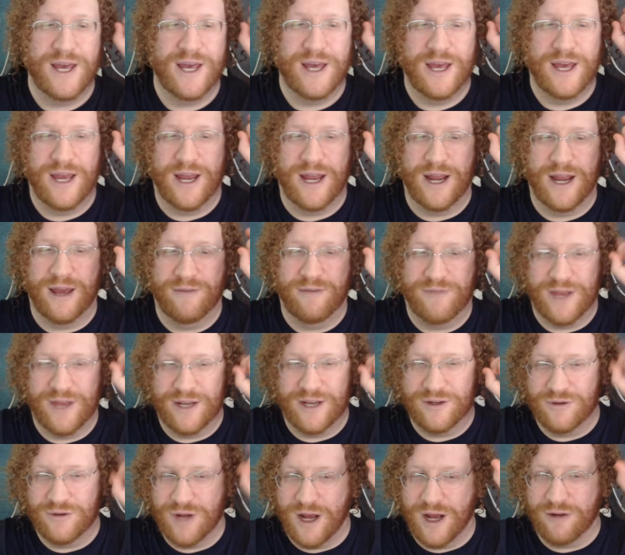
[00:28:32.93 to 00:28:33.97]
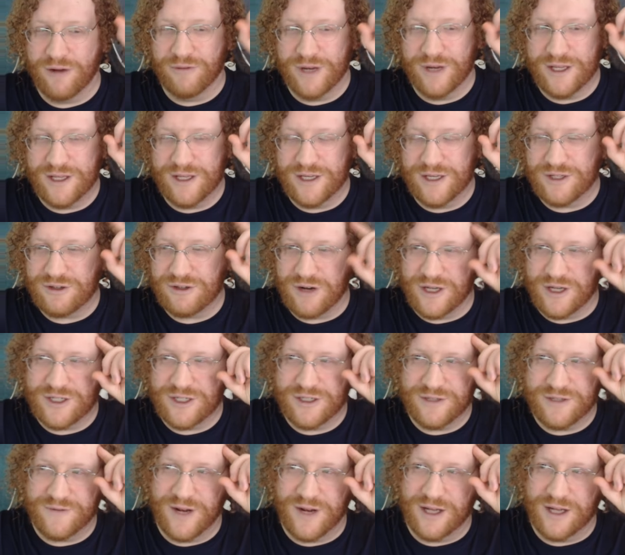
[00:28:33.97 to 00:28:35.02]
And if they do not read the
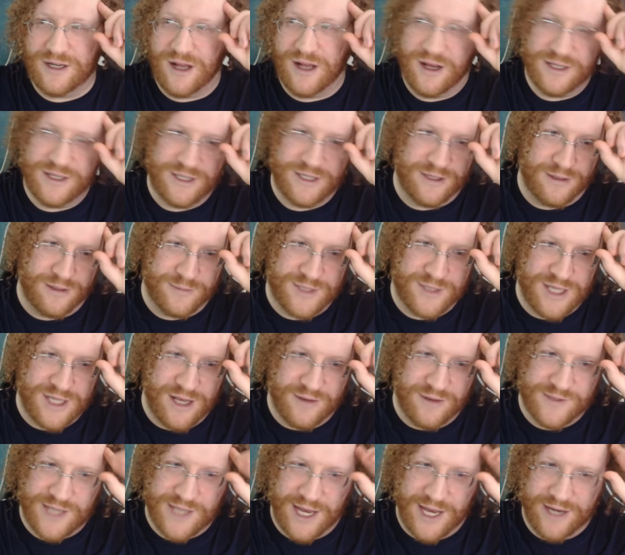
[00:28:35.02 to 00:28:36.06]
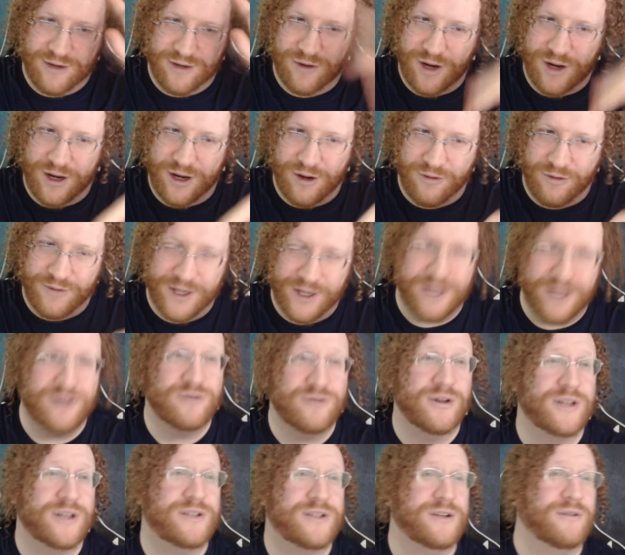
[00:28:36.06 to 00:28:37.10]
instructions and not doxing themselves, I do not know if I can
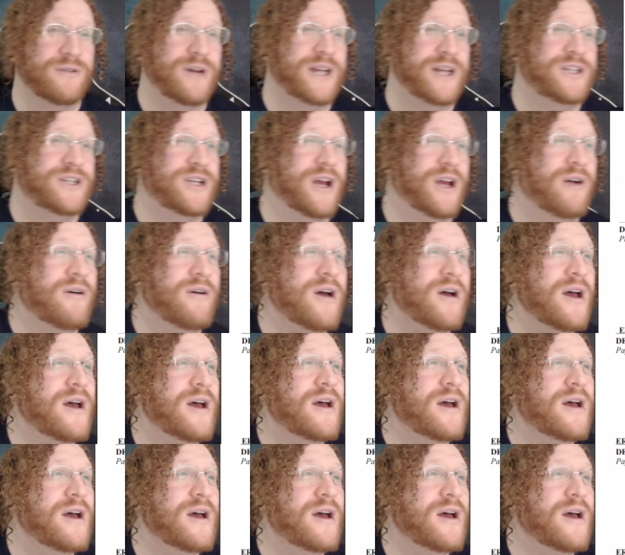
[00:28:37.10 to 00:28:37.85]
trust their ratio.